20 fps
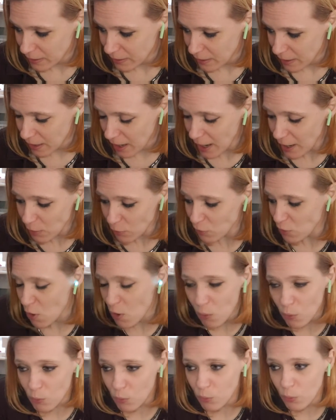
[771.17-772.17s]
and I don't
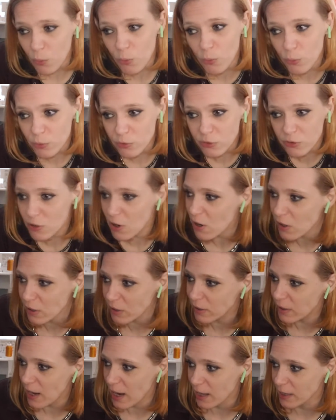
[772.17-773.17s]
know who started
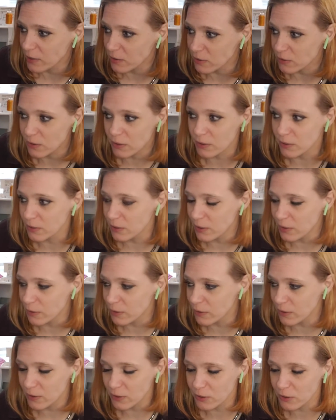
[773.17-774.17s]

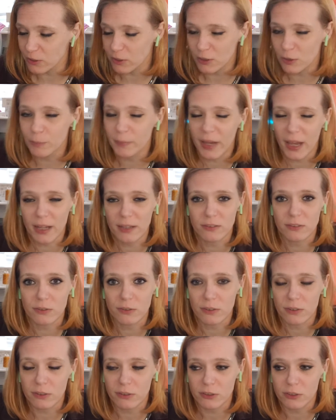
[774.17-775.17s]
the term cancel
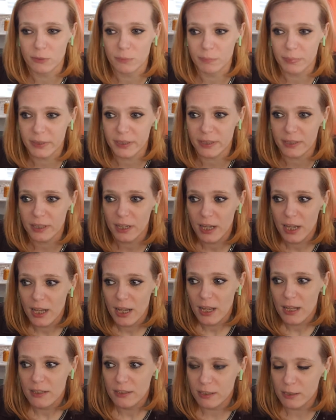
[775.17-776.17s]
culture, but
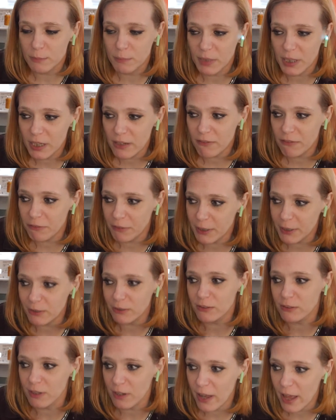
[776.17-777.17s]
to me it
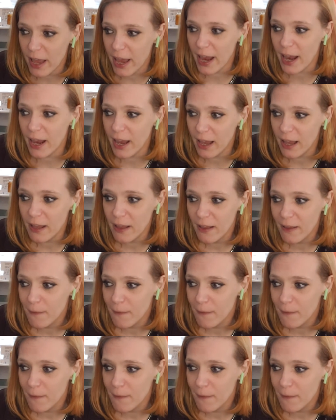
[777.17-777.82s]
feels like